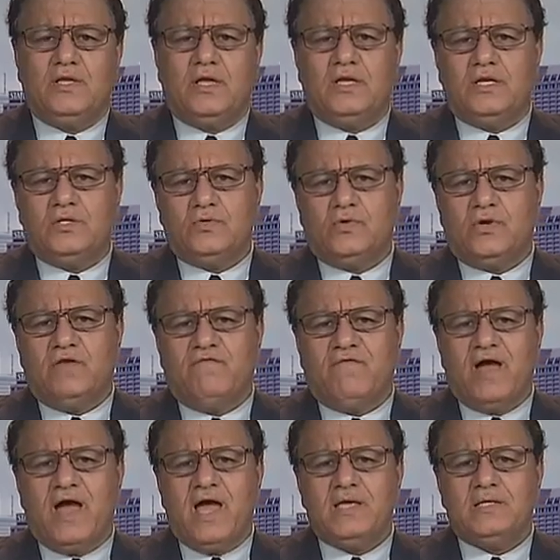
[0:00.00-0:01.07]
the other to
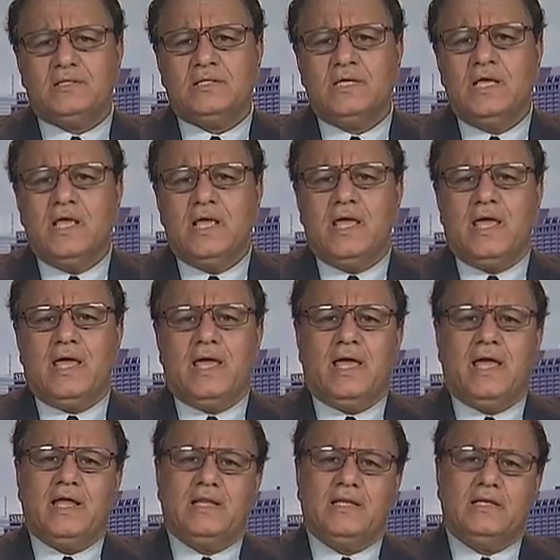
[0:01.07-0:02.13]
revise,
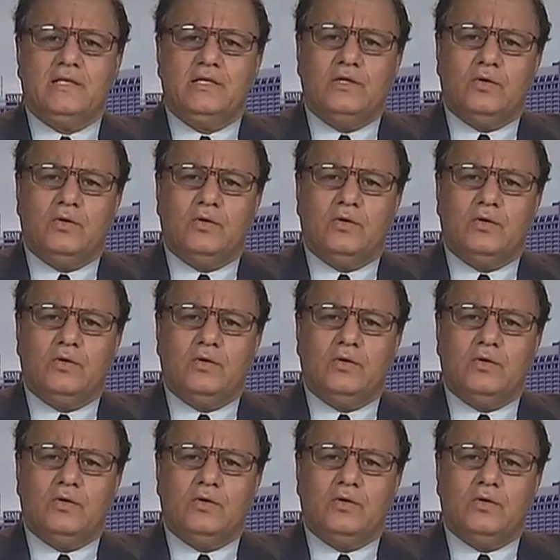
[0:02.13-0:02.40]
and